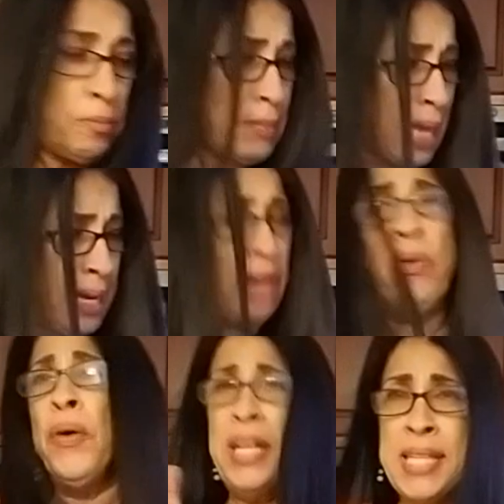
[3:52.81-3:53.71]
and I
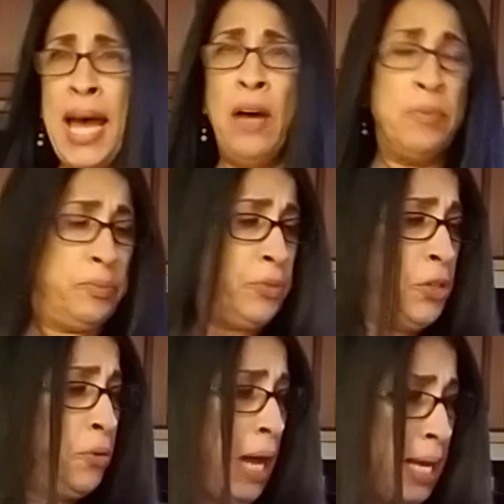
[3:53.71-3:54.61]
wrote it down for
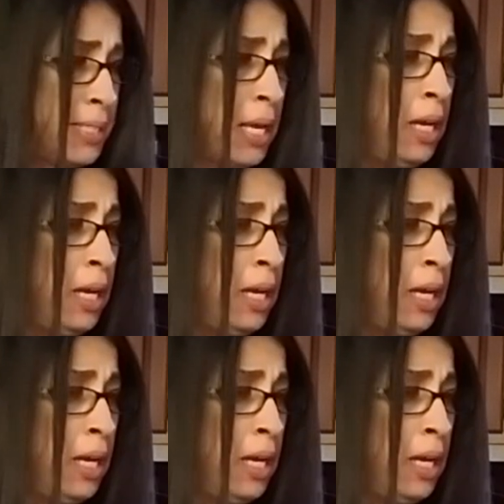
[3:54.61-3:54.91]
you guys.